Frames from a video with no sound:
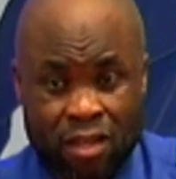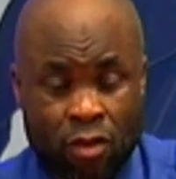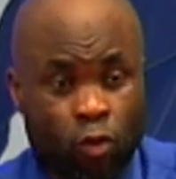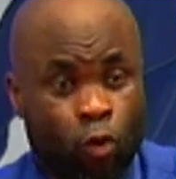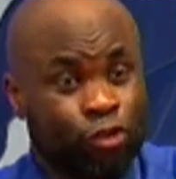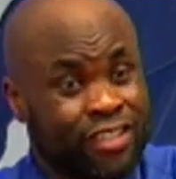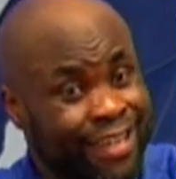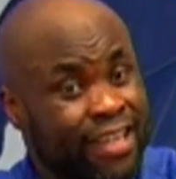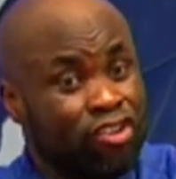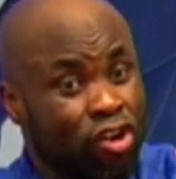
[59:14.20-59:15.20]
could he
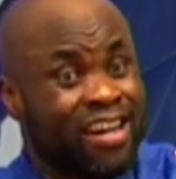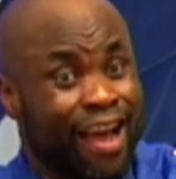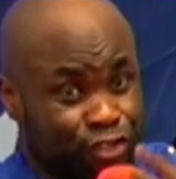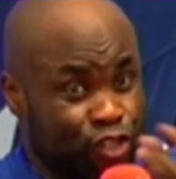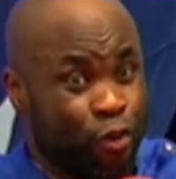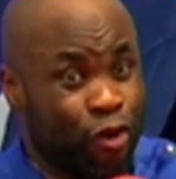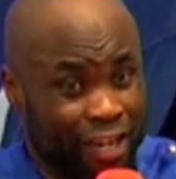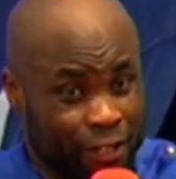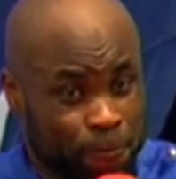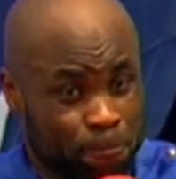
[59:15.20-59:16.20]
not have
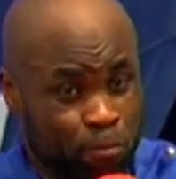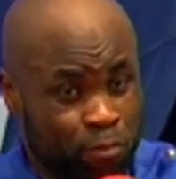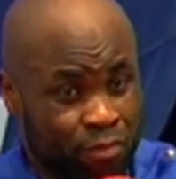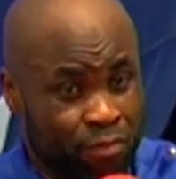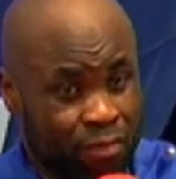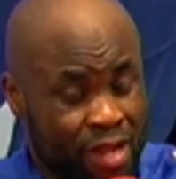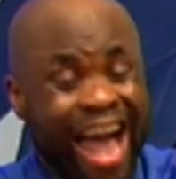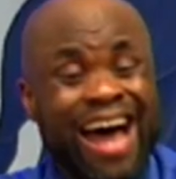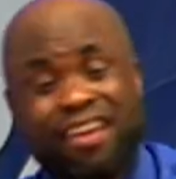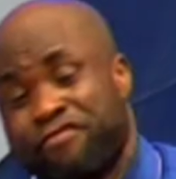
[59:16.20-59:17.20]
spoken
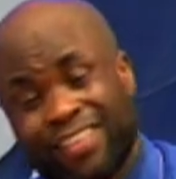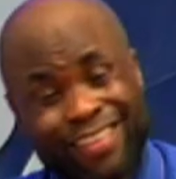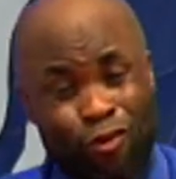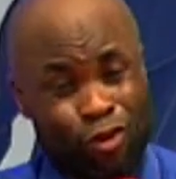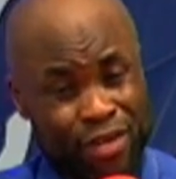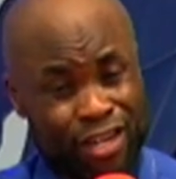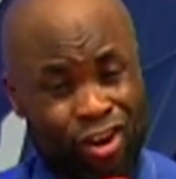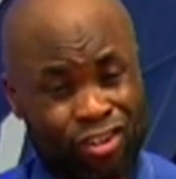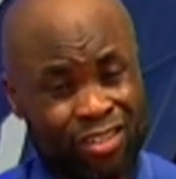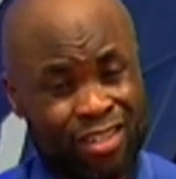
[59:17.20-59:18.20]
and everything will be
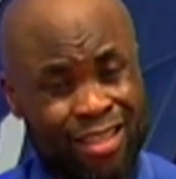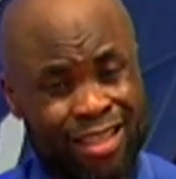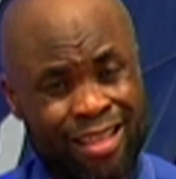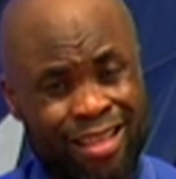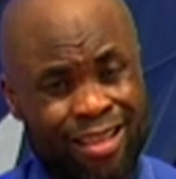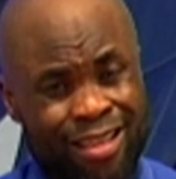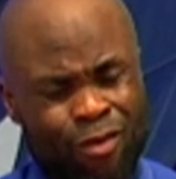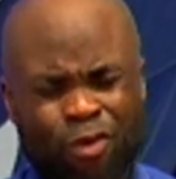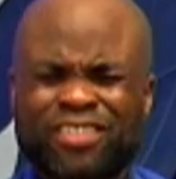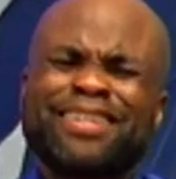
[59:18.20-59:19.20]
done?
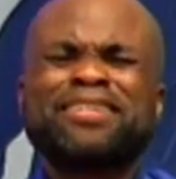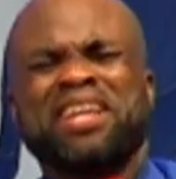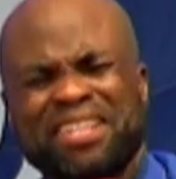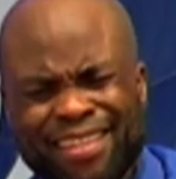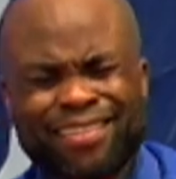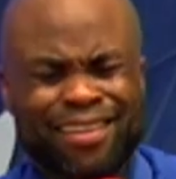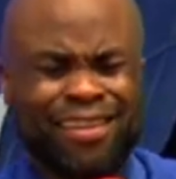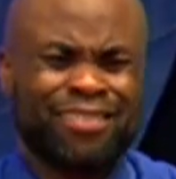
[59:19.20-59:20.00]
Was it necessary?